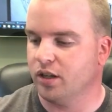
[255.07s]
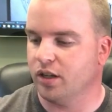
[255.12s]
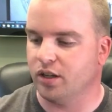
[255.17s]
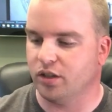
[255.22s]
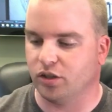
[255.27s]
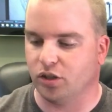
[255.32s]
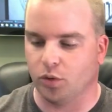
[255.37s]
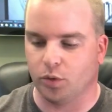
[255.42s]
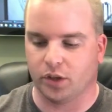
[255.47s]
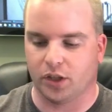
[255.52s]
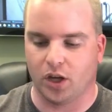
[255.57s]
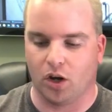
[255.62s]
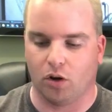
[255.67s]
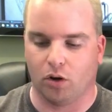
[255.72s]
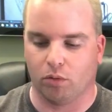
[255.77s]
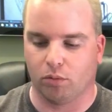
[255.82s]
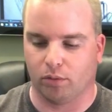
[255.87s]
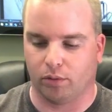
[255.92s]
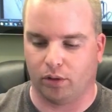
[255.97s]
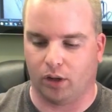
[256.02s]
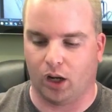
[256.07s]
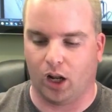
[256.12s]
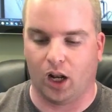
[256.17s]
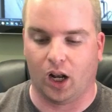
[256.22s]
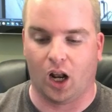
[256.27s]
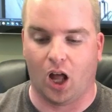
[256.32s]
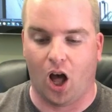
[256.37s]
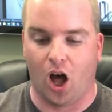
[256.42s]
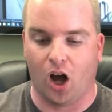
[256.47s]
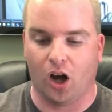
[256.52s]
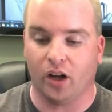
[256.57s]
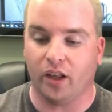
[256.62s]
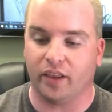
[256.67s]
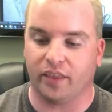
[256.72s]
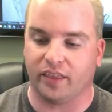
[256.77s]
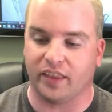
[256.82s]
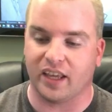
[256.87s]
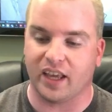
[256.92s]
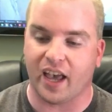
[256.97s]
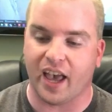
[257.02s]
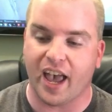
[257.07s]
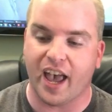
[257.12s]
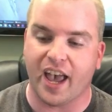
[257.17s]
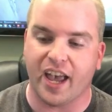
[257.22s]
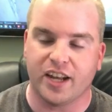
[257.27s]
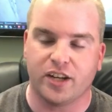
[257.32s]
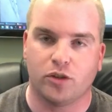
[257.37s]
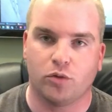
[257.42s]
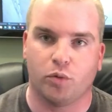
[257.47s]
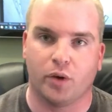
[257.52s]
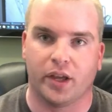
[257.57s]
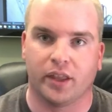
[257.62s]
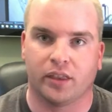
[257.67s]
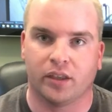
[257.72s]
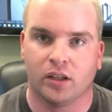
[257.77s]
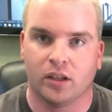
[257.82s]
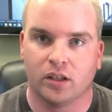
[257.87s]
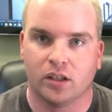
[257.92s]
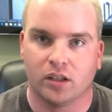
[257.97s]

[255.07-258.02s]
is you would go along the edge with,